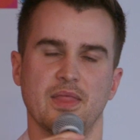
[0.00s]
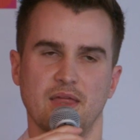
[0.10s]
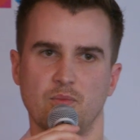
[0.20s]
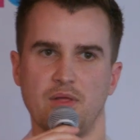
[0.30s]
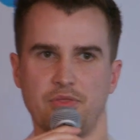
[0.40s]
and
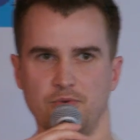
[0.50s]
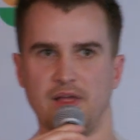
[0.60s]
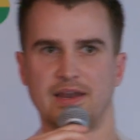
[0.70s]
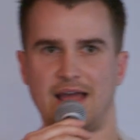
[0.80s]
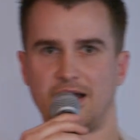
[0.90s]
then went through
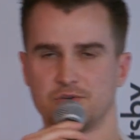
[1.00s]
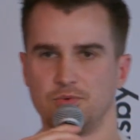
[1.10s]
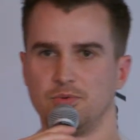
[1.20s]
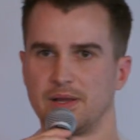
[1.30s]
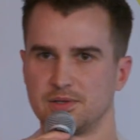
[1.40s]
like an
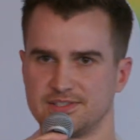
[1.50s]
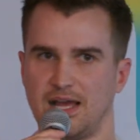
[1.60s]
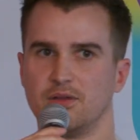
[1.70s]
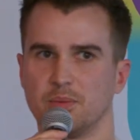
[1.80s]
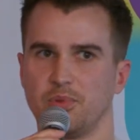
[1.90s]
actual like
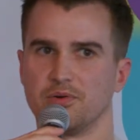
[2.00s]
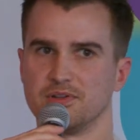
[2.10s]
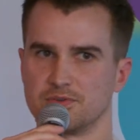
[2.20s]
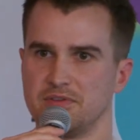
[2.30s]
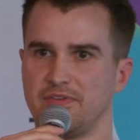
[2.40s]
styled
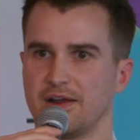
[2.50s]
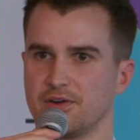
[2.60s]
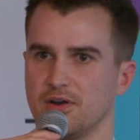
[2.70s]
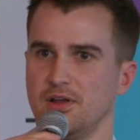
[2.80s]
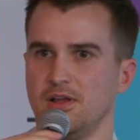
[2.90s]
components
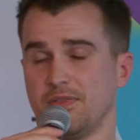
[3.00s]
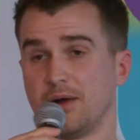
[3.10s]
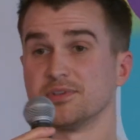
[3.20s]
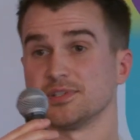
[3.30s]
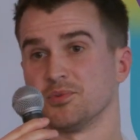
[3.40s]
refactor.
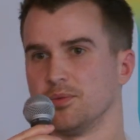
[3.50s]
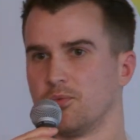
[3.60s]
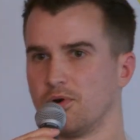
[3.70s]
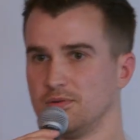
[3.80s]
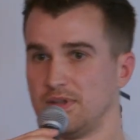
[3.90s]
That was some of the
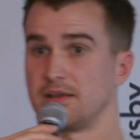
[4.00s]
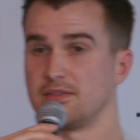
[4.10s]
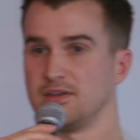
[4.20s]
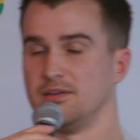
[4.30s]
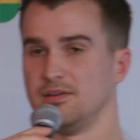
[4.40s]
more
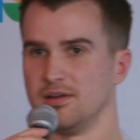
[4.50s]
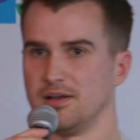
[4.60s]
lengthy,